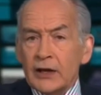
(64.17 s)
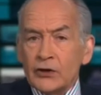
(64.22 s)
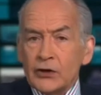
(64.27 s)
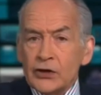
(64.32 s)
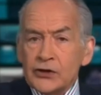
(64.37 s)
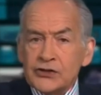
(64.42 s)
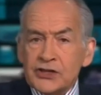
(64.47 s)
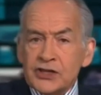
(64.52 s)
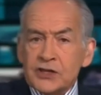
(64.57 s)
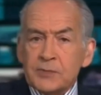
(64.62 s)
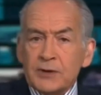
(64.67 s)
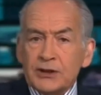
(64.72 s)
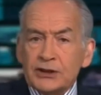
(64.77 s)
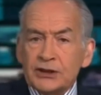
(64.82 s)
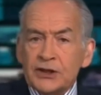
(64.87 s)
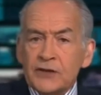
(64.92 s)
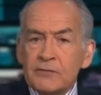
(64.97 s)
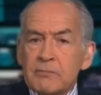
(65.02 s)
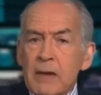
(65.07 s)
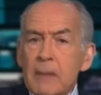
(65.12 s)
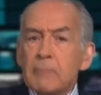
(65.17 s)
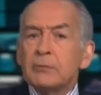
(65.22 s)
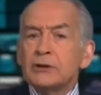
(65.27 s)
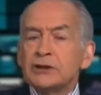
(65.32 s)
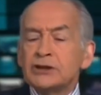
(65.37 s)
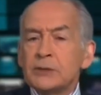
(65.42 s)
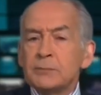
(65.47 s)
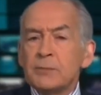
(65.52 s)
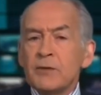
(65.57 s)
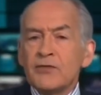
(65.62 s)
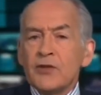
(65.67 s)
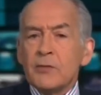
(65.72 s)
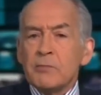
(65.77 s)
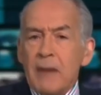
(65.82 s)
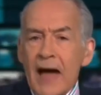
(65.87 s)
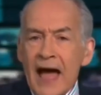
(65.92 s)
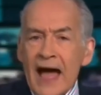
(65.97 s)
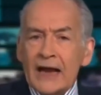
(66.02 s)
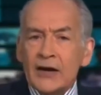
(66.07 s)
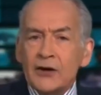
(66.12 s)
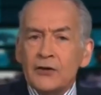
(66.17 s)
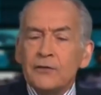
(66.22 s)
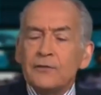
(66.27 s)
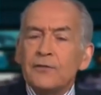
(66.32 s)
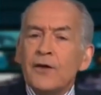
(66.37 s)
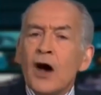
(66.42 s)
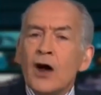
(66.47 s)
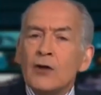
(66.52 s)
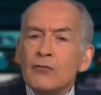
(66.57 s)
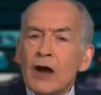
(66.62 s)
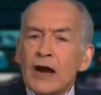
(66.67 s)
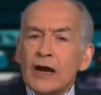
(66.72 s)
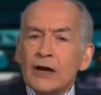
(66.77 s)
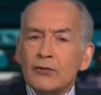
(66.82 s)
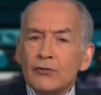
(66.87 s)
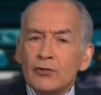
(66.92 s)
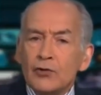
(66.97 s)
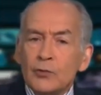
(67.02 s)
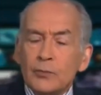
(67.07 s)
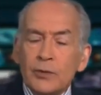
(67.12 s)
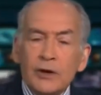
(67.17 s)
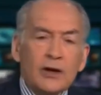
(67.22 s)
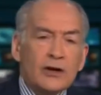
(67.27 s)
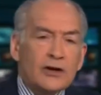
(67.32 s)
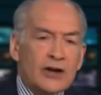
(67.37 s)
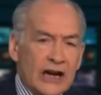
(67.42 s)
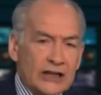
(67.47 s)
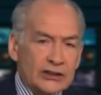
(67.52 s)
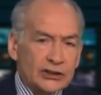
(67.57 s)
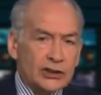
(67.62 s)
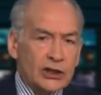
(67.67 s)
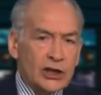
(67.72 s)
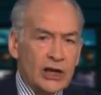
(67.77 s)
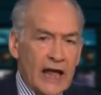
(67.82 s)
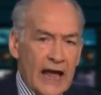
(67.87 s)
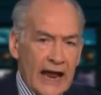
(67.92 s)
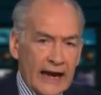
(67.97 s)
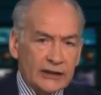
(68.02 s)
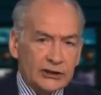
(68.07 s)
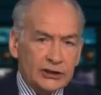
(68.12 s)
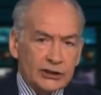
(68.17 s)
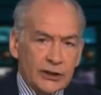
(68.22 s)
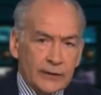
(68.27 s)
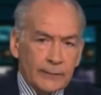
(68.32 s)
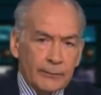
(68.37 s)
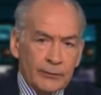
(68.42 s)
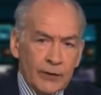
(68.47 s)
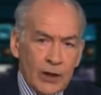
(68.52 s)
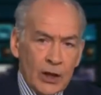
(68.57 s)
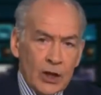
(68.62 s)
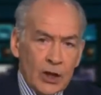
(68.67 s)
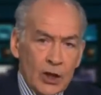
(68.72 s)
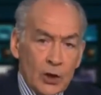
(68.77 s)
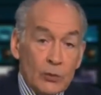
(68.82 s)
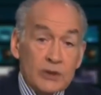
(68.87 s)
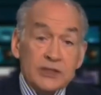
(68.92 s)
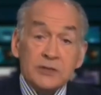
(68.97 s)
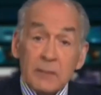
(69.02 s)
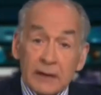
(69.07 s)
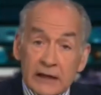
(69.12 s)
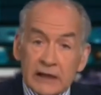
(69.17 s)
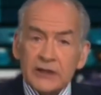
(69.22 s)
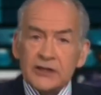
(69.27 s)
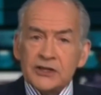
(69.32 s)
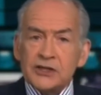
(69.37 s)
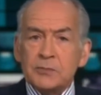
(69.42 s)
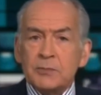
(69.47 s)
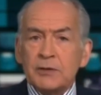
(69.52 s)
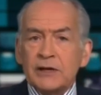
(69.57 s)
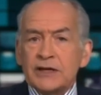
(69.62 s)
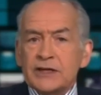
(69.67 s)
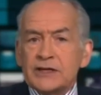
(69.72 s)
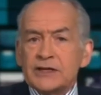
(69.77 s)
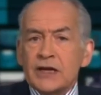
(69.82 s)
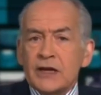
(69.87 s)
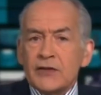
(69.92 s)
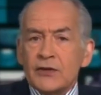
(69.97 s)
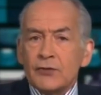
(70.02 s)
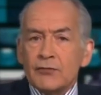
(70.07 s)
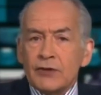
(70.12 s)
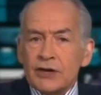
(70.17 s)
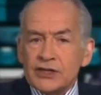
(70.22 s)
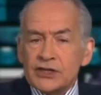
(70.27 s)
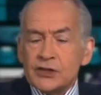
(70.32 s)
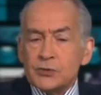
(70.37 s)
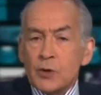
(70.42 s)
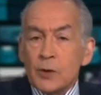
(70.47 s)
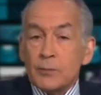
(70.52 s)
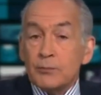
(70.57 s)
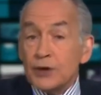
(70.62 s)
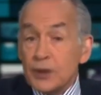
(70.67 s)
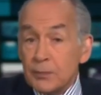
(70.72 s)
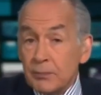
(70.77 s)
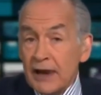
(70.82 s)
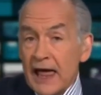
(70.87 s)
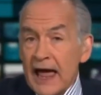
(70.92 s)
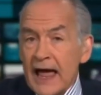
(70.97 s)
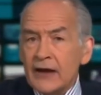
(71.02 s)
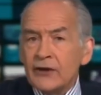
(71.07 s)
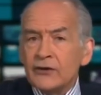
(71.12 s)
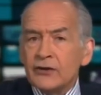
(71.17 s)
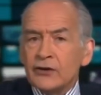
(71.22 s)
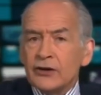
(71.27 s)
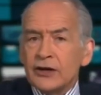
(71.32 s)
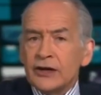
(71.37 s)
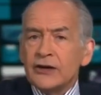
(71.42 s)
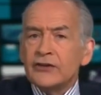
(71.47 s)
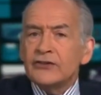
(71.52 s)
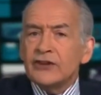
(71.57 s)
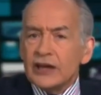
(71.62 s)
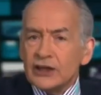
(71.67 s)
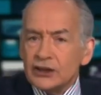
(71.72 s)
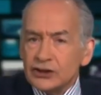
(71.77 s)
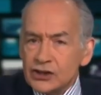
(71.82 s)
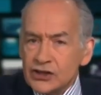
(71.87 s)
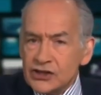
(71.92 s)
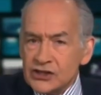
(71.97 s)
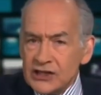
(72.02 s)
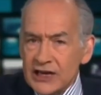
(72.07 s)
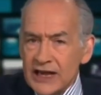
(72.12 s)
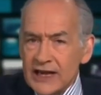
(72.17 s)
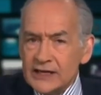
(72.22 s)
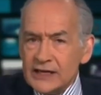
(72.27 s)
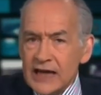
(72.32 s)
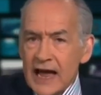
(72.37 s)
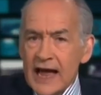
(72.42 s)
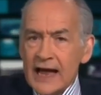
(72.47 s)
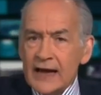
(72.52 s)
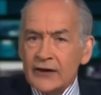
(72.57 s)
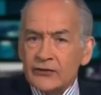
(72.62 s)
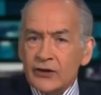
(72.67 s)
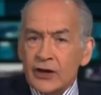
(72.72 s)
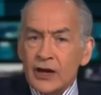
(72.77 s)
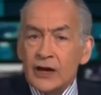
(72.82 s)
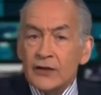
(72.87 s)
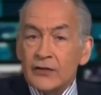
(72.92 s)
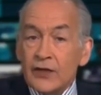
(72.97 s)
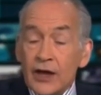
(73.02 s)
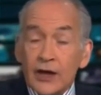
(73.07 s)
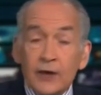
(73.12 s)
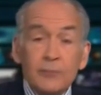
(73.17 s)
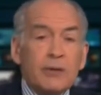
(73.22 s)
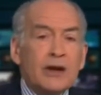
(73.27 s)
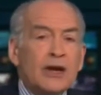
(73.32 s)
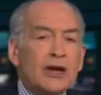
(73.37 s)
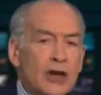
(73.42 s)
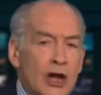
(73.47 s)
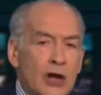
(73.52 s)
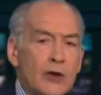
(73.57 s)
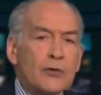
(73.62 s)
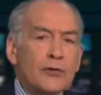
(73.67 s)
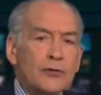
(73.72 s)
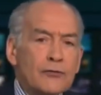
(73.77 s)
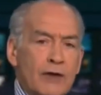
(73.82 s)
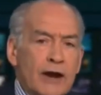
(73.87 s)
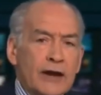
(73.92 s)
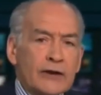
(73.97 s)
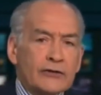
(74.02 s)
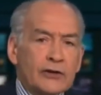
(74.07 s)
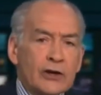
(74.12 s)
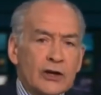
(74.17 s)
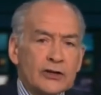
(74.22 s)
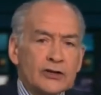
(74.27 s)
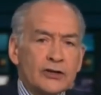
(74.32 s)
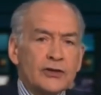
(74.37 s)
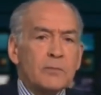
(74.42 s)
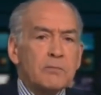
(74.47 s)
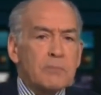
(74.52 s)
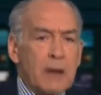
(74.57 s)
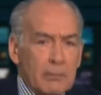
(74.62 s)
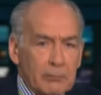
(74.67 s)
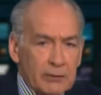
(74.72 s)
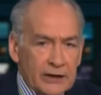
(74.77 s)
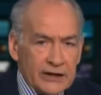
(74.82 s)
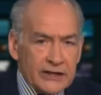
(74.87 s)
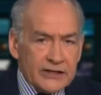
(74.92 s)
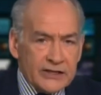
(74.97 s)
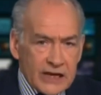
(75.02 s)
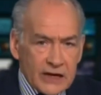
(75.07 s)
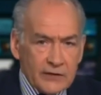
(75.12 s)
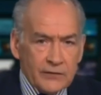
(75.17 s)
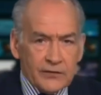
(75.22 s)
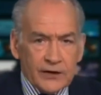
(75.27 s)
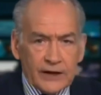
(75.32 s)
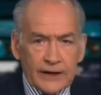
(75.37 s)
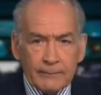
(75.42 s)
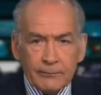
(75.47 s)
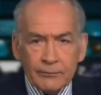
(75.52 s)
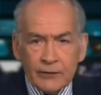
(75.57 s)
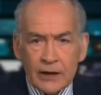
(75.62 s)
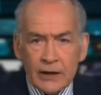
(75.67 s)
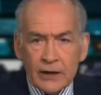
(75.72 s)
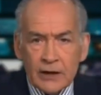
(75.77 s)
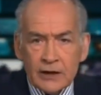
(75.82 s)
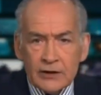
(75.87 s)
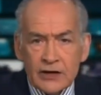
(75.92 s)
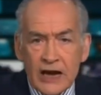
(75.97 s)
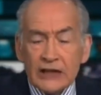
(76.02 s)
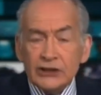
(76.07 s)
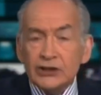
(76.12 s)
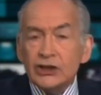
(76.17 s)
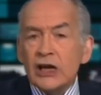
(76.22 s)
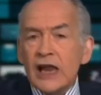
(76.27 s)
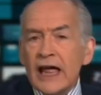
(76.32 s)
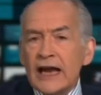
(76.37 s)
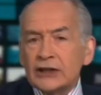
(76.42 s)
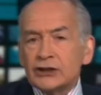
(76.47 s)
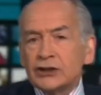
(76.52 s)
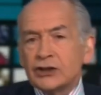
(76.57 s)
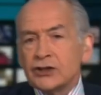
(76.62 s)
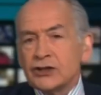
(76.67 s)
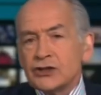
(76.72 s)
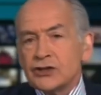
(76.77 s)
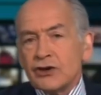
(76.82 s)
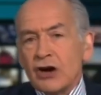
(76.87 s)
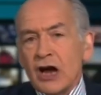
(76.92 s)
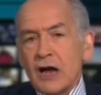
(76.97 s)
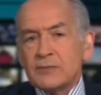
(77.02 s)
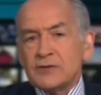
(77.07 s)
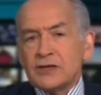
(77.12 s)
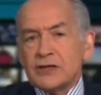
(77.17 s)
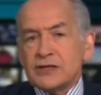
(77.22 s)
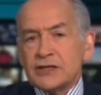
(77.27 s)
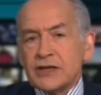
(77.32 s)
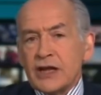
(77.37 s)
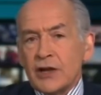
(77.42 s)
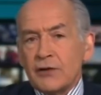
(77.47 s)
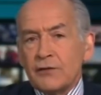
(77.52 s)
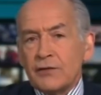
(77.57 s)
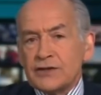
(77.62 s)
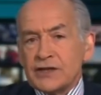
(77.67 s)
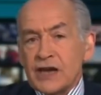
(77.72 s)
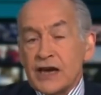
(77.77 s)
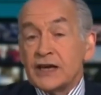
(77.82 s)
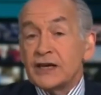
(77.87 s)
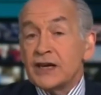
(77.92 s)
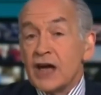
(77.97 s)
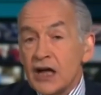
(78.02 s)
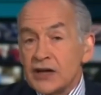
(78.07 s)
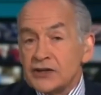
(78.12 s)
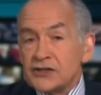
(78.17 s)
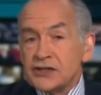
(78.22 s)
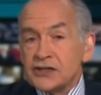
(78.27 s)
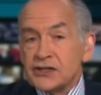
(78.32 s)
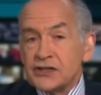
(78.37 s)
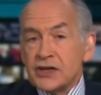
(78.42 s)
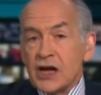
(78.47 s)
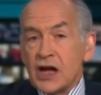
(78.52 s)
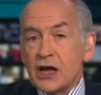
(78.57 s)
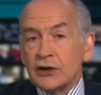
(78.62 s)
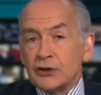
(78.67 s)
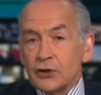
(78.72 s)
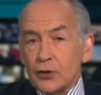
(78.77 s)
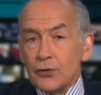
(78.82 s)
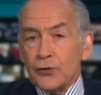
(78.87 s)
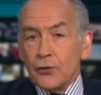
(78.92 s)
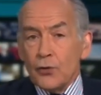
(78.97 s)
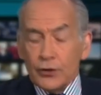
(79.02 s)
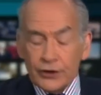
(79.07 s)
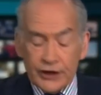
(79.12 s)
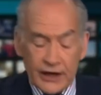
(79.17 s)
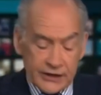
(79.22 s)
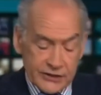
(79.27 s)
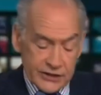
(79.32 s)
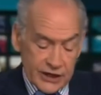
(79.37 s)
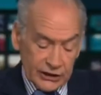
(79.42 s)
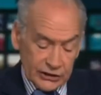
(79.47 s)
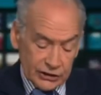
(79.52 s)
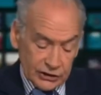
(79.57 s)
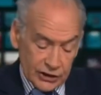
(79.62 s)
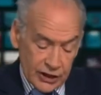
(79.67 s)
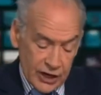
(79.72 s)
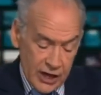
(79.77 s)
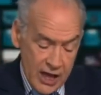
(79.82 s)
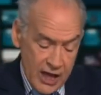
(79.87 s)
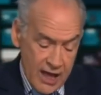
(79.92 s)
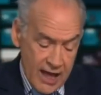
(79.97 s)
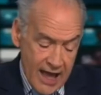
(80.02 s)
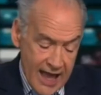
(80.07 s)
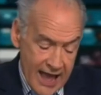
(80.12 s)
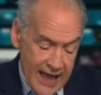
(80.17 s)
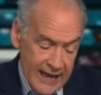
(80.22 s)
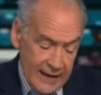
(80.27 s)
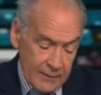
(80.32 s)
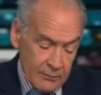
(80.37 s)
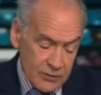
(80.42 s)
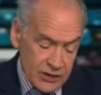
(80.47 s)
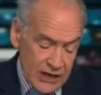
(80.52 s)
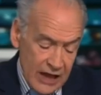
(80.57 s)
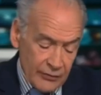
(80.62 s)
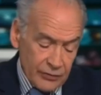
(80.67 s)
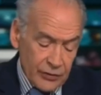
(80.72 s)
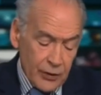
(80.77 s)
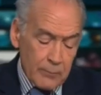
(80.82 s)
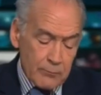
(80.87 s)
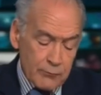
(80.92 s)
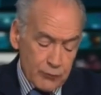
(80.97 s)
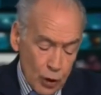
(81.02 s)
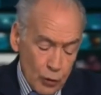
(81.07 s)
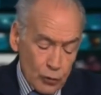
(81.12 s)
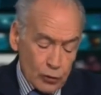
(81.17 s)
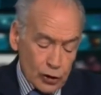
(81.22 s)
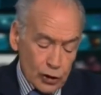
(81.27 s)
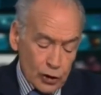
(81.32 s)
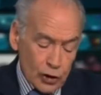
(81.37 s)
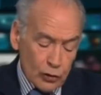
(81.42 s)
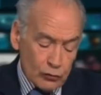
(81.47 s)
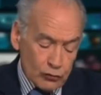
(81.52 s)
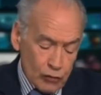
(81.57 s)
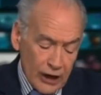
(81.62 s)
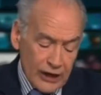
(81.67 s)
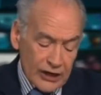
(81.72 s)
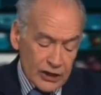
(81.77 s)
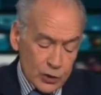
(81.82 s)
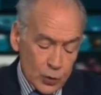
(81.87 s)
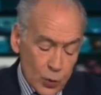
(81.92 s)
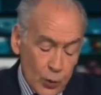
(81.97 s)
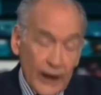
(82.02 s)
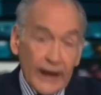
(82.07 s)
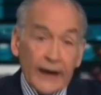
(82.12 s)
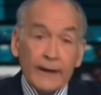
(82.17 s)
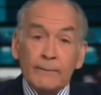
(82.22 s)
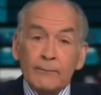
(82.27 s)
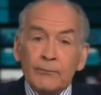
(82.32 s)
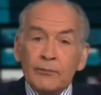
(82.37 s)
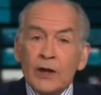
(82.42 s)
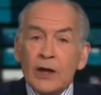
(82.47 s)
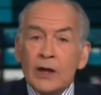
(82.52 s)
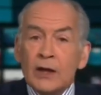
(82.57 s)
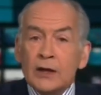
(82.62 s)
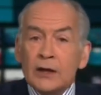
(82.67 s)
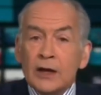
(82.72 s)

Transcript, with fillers: held on suspicion of membership of the banned far right group National Action. West Midlands police say the arrests were pre planned and intelligence led, and there had been no threat to the public safety. National Action describes itself as a Nazi style youth organisation aimed at the broken right wing.